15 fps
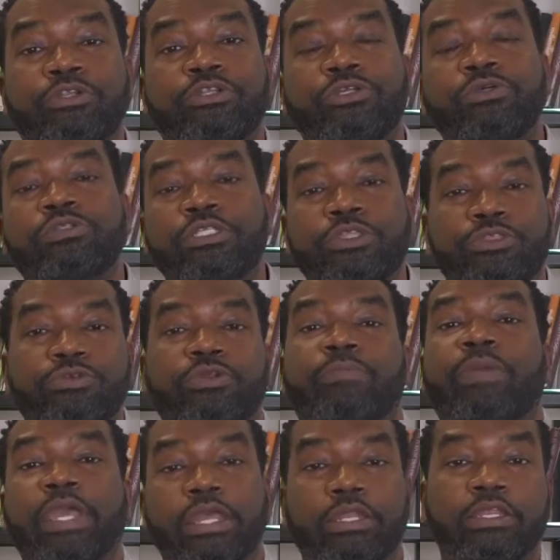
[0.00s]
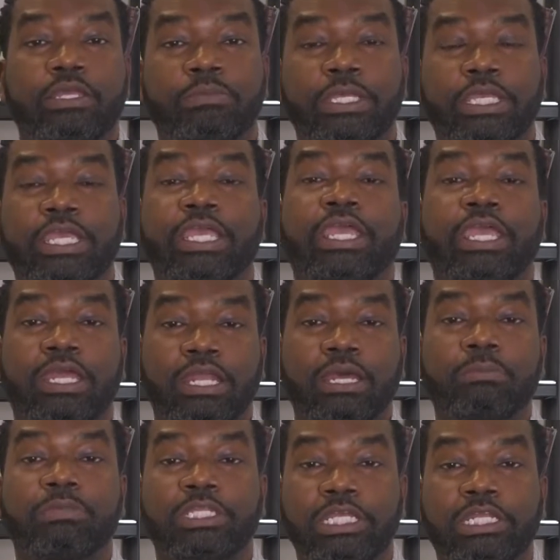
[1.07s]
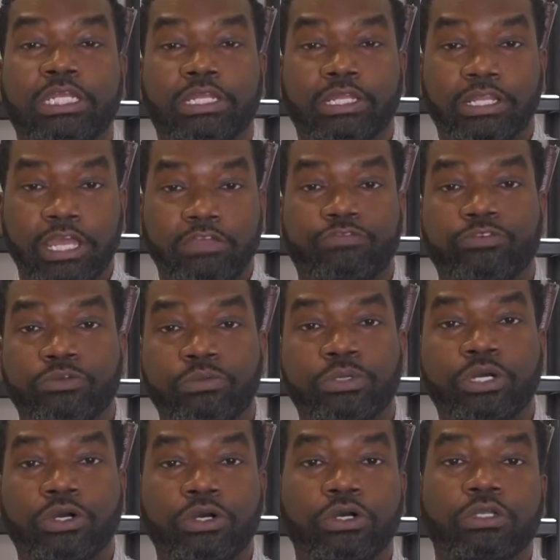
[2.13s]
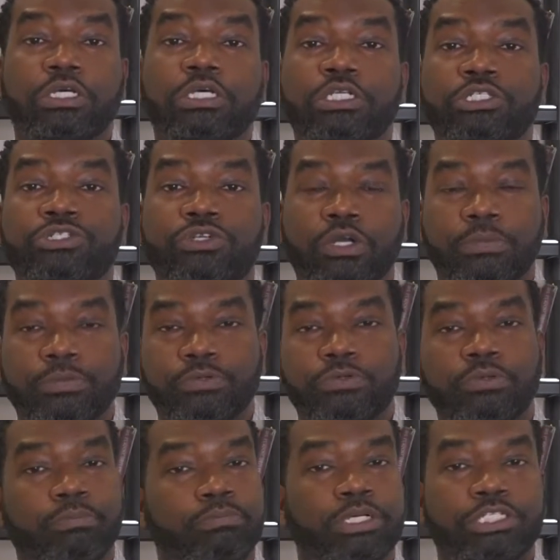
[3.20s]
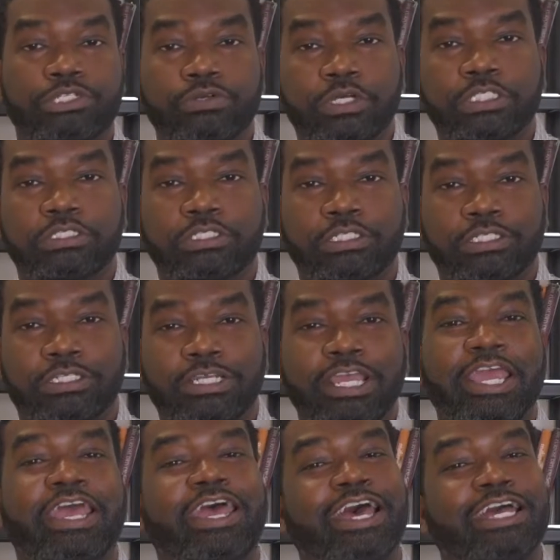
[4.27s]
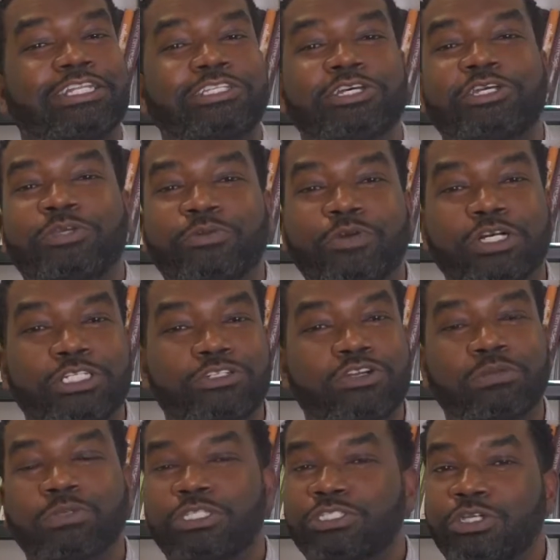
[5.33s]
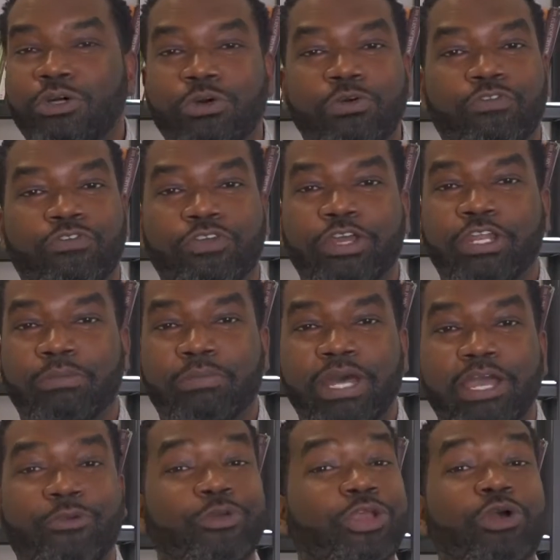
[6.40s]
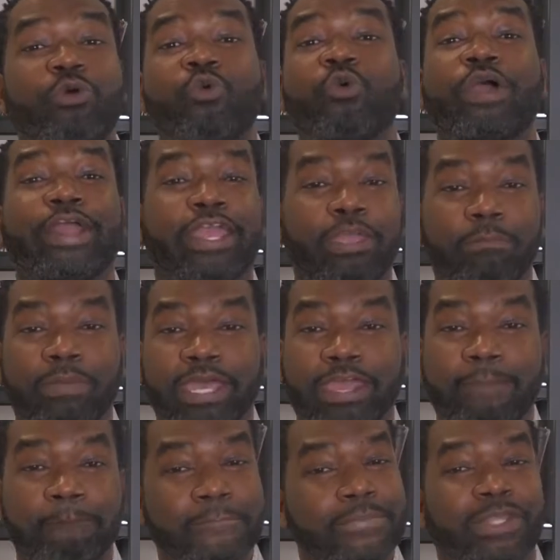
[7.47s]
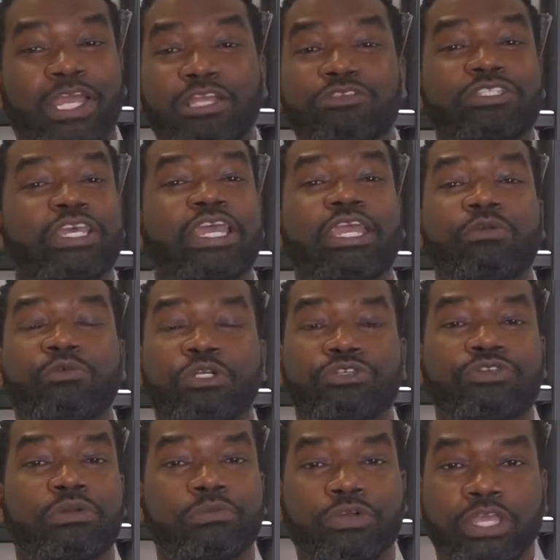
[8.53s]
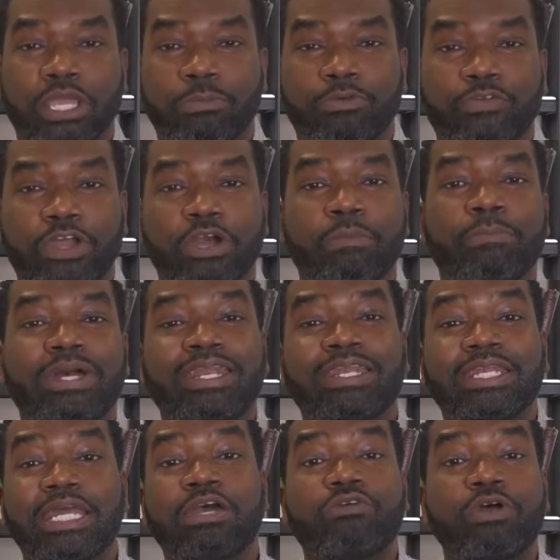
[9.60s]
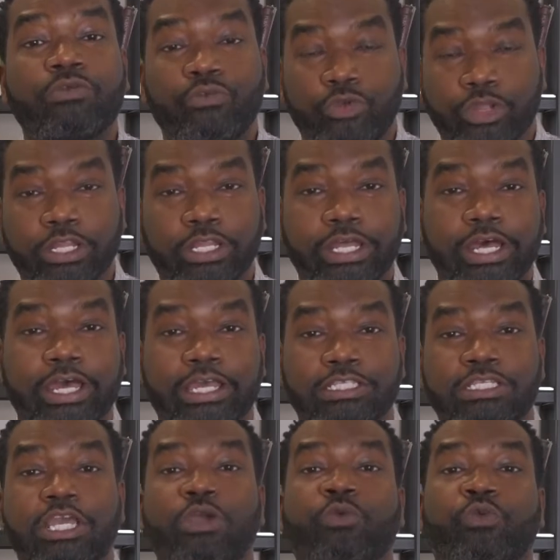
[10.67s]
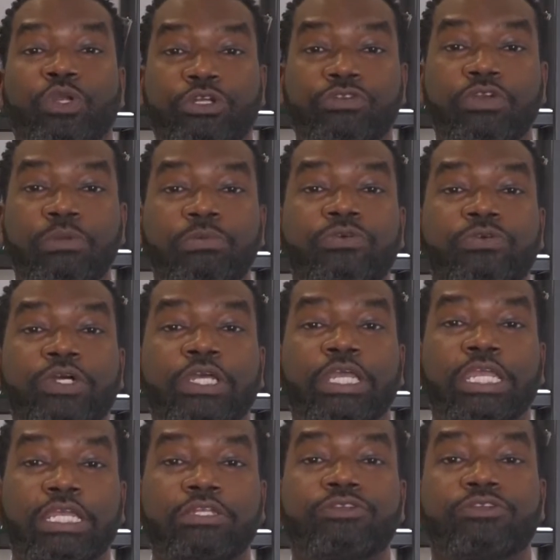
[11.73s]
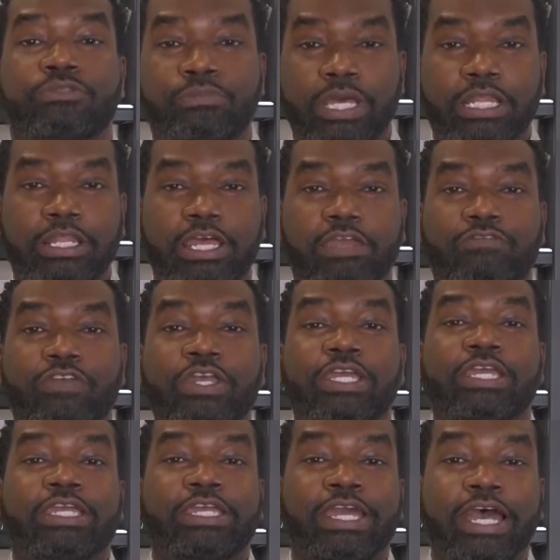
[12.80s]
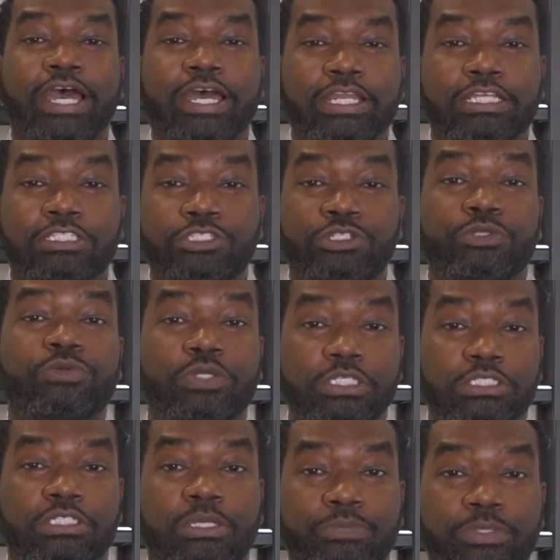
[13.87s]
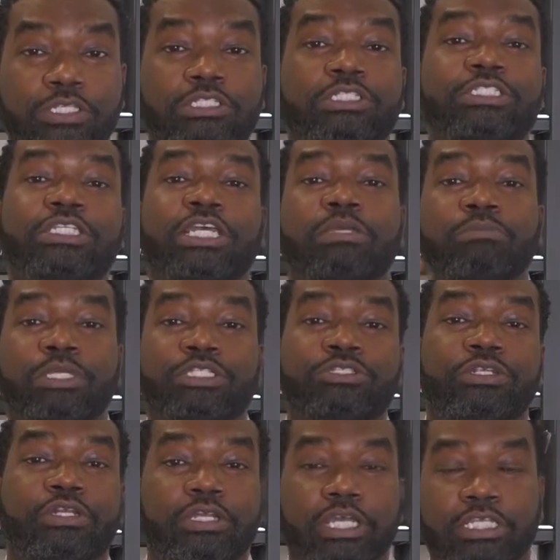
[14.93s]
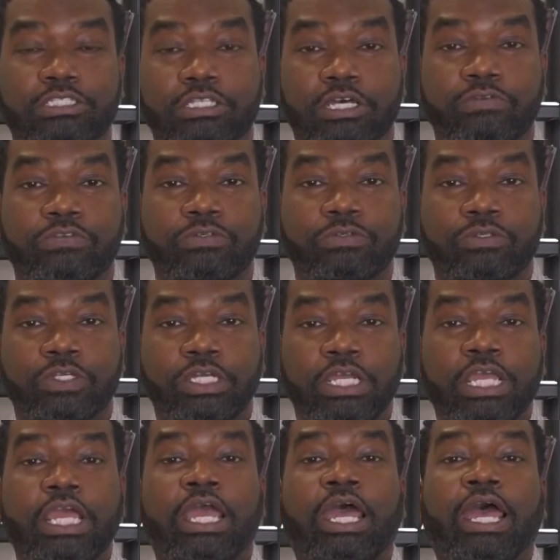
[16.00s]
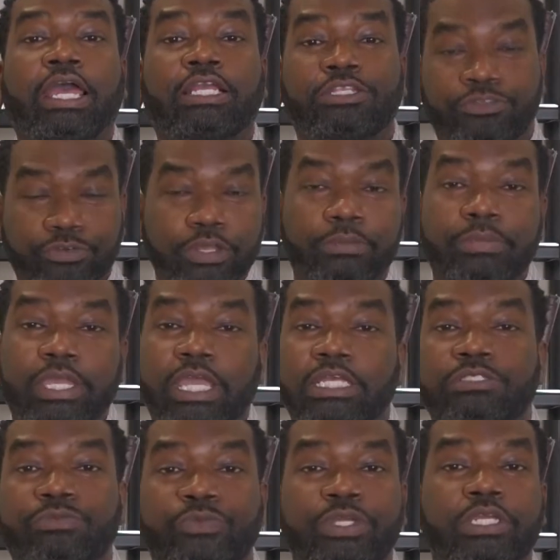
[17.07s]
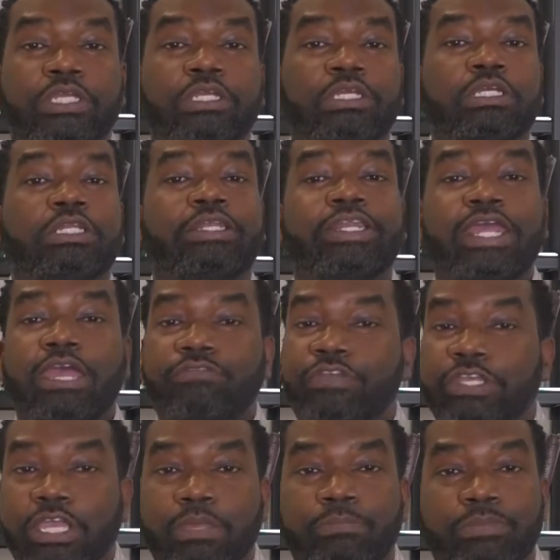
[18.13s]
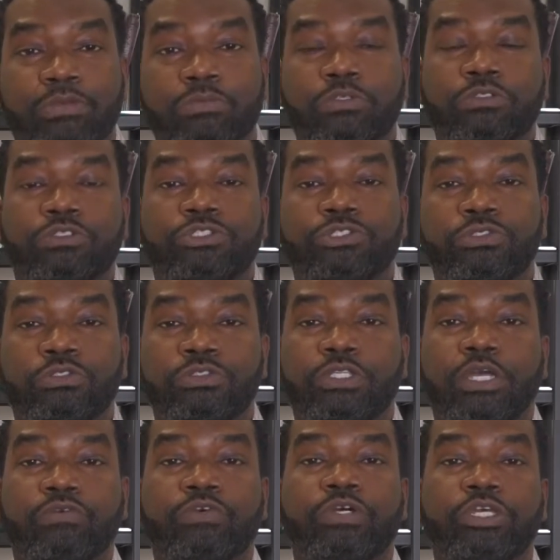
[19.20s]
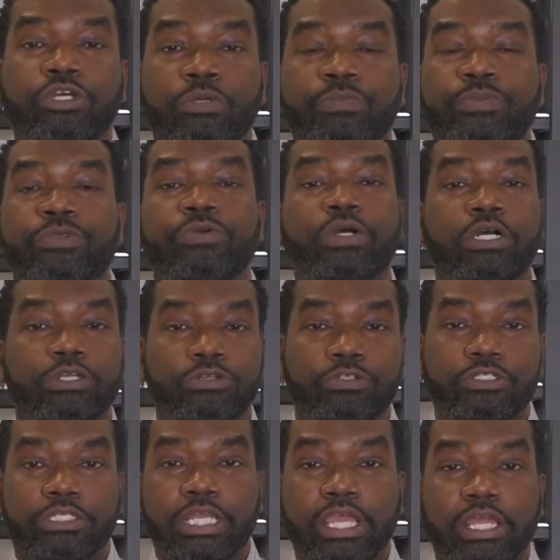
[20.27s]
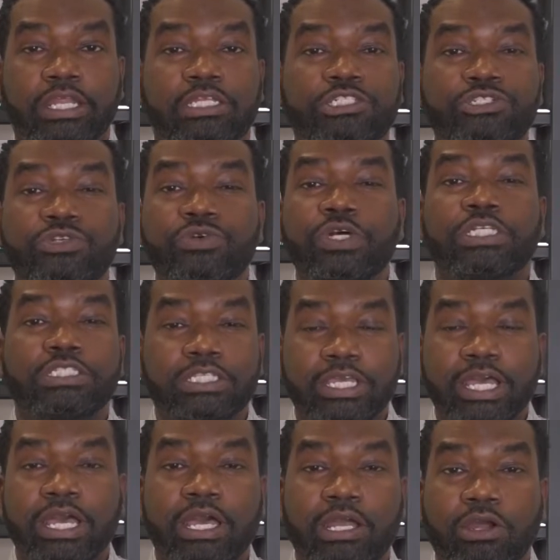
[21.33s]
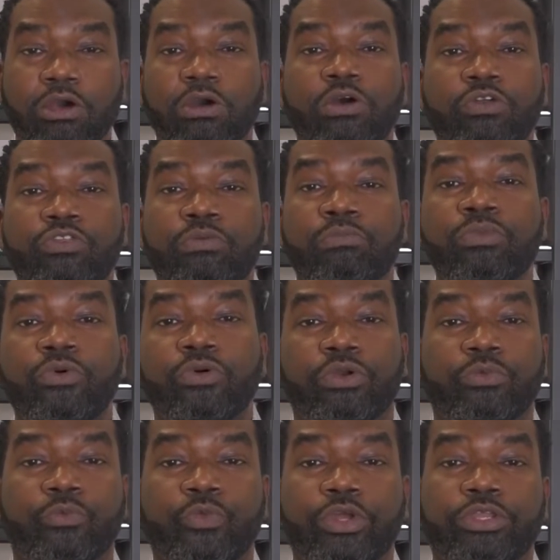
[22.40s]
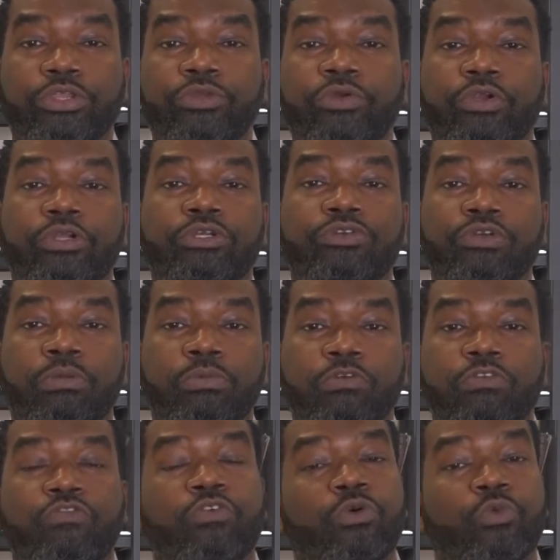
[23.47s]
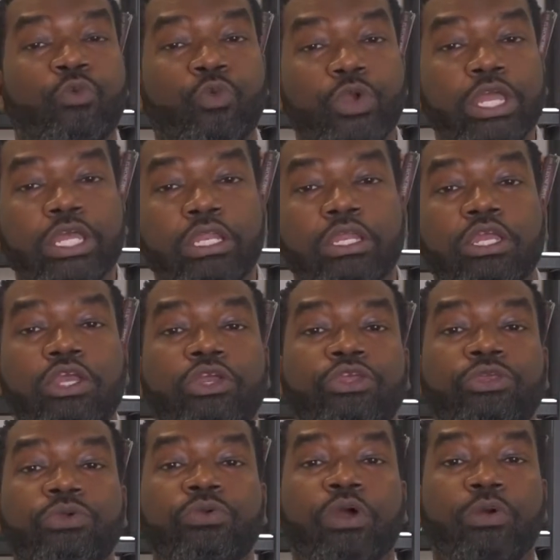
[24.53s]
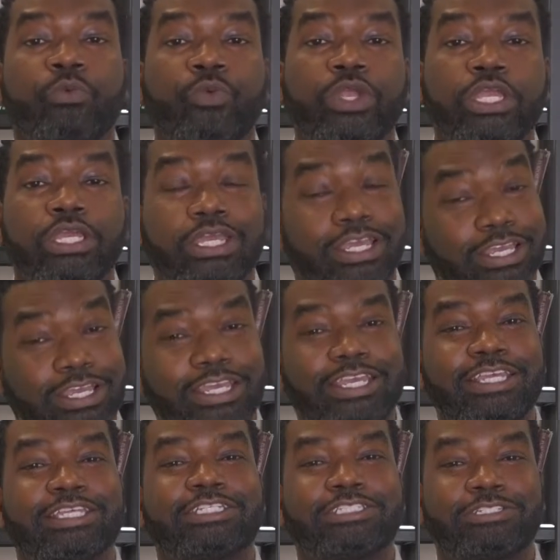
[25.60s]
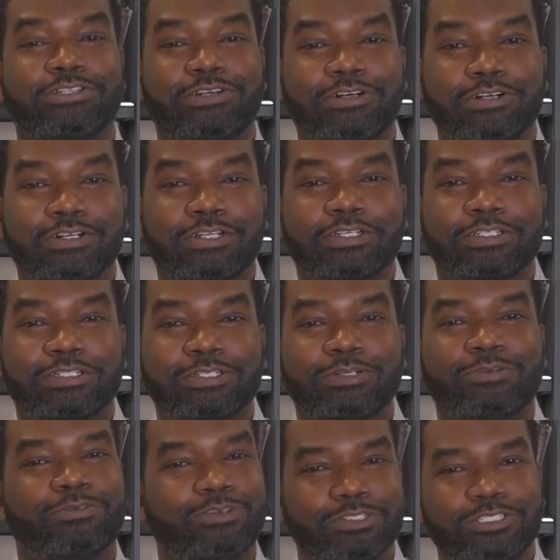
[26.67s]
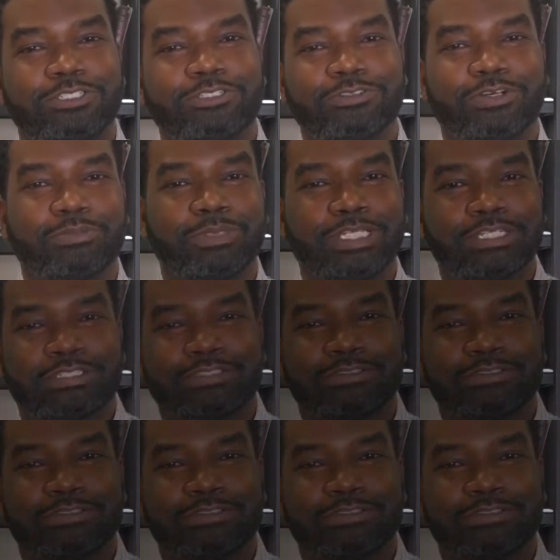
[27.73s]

Producing Through the Pandemic, and I'm leading a life group called Trouble But Trusting. I tell you what, Trouble is an old friend of mine. We go way back. I used to hate when trouble came around, but now I realize when trouble enters my life, God is doing something to take me to the next level. Join me as we navigate biblical truths that will help you understand and trust God all the more when you are in trouble. For when you are weak, He is strong. Won't you join me?